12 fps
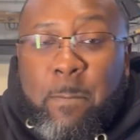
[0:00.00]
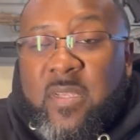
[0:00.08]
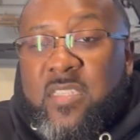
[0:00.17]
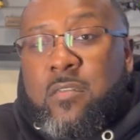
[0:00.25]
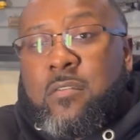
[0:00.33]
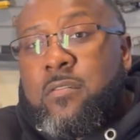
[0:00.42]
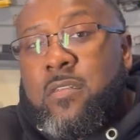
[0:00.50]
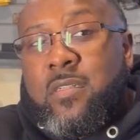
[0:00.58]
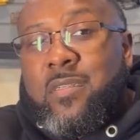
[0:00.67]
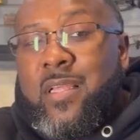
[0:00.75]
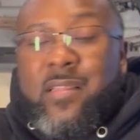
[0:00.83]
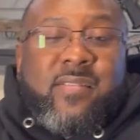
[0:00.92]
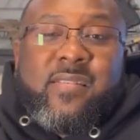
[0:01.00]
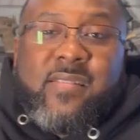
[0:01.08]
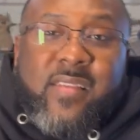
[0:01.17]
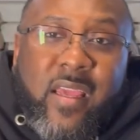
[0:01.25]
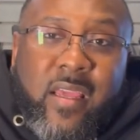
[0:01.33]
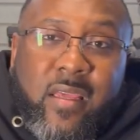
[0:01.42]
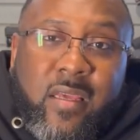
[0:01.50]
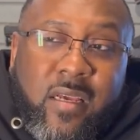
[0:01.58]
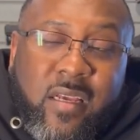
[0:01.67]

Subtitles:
So, needless to say,